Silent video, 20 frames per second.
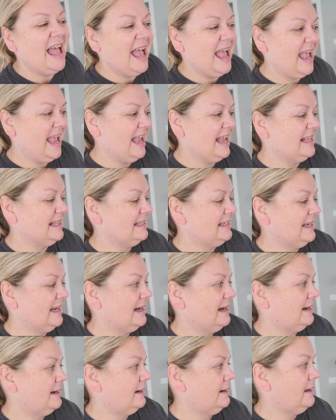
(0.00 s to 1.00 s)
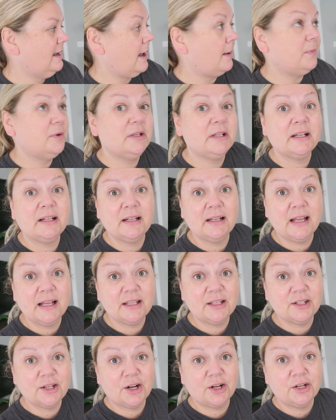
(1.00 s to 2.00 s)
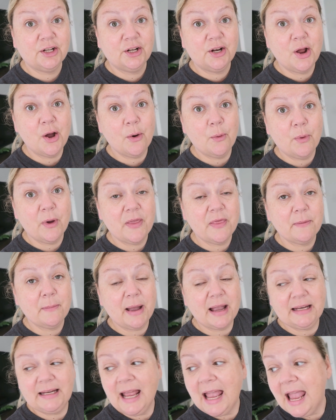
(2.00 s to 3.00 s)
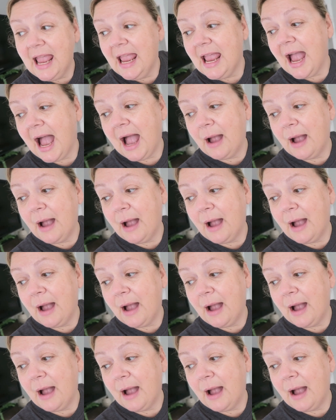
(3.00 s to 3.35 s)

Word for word: And I'm just gonna get started with my day.